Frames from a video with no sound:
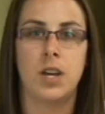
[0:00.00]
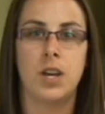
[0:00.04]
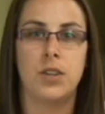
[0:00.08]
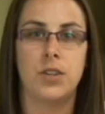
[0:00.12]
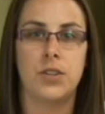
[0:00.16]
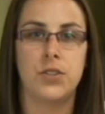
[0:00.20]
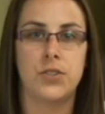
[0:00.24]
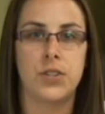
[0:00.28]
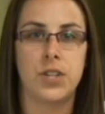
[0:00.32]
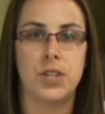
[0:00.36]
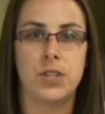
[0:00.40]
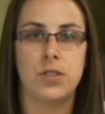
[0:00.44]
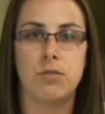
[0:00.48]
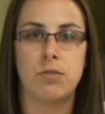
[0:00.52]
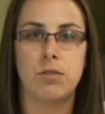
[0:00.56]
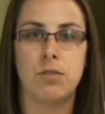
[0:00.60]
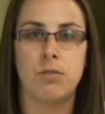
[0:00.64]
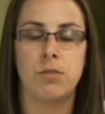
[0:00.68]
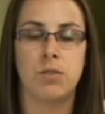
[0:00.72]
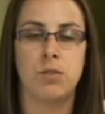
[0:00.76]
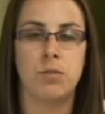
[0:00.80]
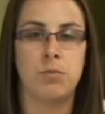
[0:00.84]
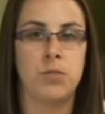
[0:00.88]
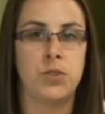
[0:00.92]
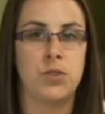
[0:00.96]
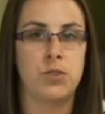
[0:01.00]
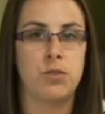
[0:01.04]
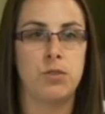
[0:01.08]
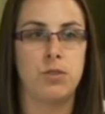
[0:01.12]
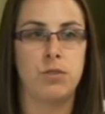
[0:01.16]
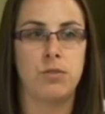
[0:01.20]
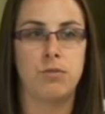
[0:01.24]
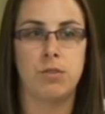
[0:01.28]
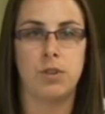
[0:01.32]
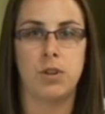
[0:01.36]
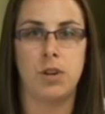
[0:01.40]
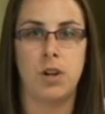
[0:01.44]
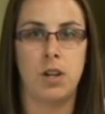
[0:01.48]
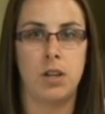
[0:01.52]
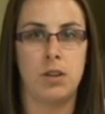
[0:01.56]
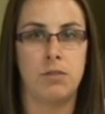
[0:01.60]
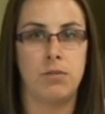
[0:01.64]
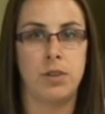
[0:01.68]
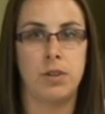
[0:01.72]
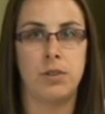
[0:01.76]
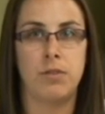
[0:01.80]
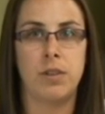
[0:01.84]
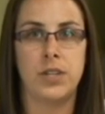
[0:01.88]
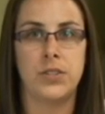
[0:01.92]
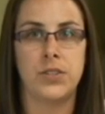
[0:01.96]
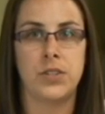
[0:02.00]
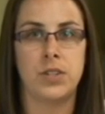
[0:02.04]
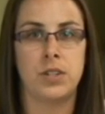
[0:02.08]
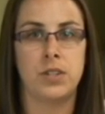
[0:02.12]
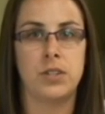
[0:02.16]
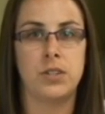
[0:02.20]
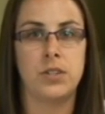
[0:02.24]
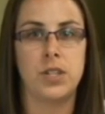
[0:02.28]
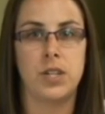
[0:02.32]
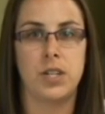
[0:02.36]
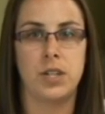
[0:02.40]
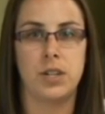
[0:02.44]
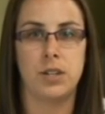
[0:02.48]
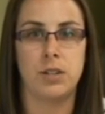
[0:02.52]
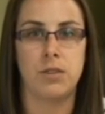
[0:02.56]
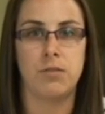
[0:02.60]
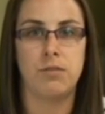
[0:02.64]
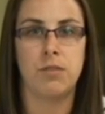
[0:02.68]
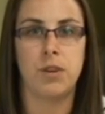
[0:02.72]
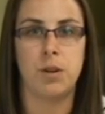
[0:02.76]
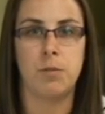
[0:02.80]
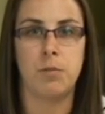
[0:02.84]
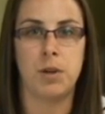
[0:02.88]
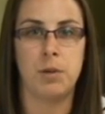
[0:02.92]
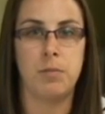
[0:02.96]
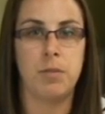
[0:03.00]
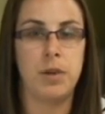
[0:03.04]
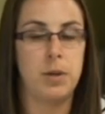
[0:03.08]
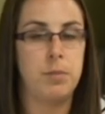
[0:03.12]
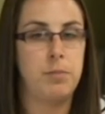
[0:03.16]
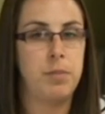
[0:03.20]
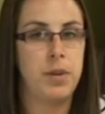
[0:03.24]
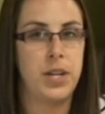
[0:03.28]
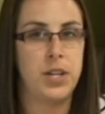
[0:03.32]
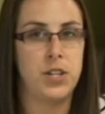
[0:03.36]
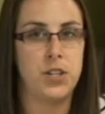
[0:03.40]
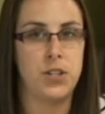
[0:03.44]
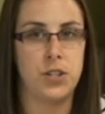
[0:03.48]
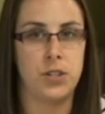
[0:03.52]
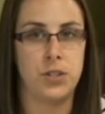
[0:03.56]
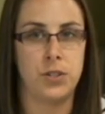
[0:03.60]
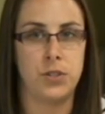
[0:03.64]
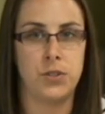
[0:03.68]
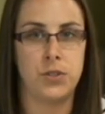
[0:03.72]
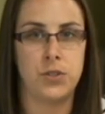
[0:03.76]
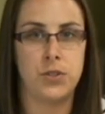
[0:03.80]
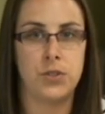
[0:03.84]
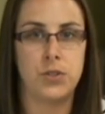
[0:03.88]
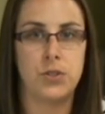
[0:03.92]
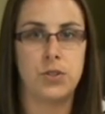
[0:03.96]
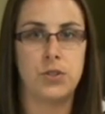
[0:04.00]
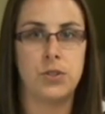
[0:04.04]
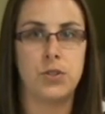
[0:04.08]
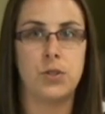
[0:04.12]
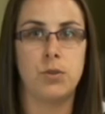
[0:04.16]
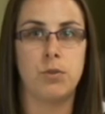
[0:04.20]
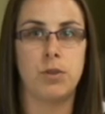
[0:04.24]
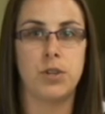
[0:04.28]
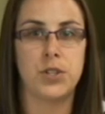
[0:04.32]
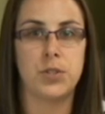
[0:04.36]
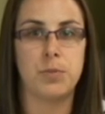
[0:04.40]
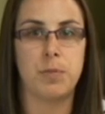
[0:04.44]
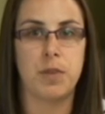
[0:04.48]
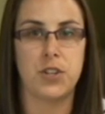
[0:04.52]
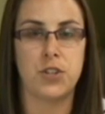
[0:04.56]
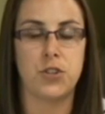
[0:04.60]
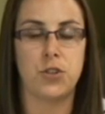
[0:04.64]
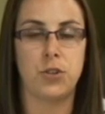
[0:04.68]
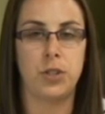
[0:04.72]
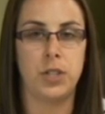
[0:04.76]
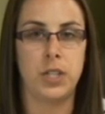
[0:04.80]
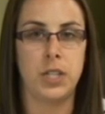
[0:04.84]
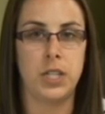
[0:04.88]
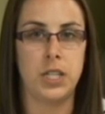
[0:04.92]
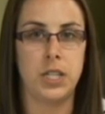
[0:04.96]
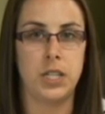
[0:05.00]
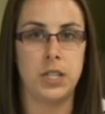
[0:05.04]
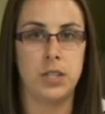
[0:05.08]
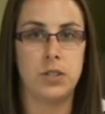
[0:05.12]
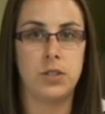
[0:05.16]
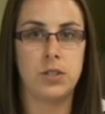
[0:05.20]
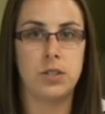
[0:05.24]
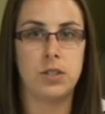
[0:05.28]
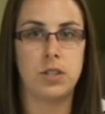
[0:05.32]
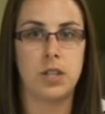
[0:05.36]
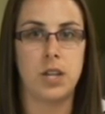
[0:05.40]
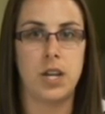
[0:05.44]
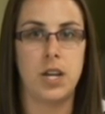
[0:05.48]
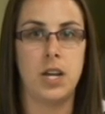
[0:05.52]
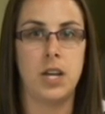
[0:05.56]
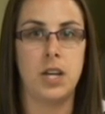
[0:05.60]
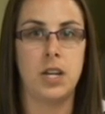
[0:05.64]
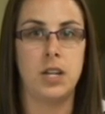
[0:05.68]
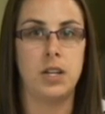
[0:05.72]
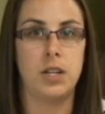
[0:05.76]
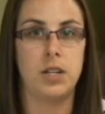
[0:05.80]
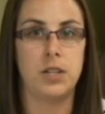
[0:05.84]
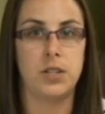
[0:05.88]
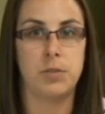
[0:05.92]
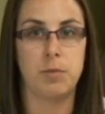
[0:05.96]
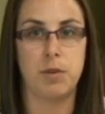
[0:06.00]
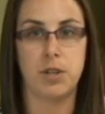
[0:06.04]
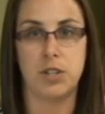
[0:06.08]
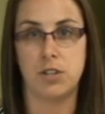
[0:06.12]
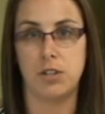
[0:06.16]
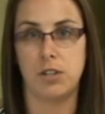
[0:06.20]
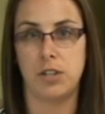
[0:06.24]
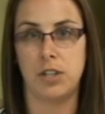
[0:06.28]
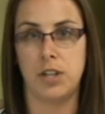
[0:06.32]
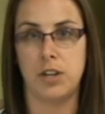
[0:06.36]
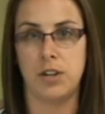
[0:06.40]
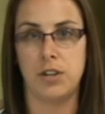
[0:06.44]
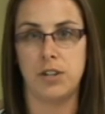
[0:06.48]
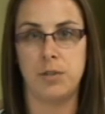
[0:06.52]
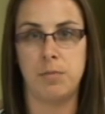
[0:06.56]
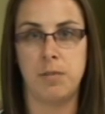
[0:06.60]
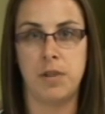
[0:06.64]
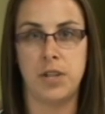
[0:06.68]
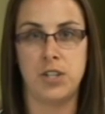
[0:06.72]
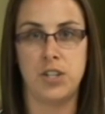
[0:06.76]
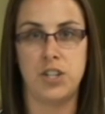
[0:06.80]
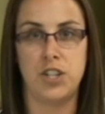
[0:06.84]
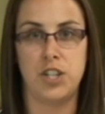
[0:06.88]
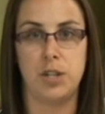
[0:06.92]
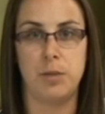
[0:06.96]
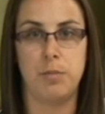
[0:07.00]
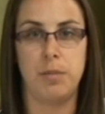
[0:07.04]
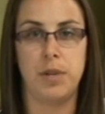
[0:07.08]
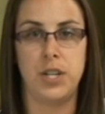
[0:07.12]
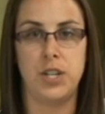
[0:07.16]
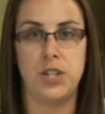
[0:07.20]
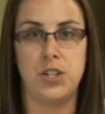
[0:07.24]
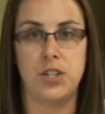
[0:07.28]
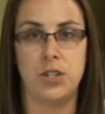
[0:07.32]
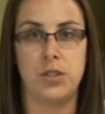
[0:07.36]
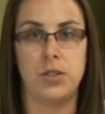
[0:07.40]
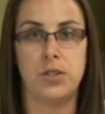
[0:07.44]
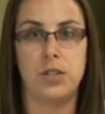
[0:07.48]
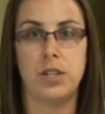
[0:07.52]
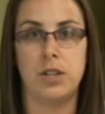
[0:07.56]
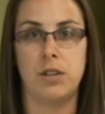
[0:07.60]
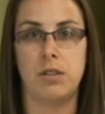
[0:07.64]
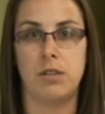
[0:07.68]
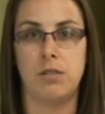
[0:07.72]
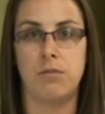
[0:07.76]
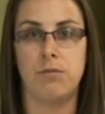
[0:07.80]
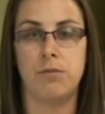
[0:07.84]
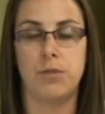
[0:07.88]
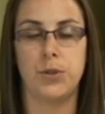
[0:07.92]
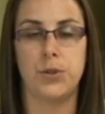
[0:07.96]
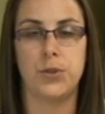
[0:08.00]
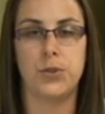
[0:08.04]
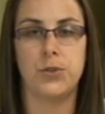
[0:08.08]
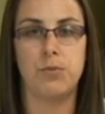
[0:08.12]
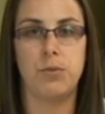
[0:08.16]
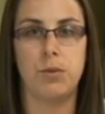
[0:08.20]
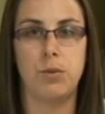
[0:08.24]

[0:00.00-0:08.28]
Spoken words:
The sensory room is good for all of our residents here, from our bed patients to our special needs, and especially our dementia patients down on first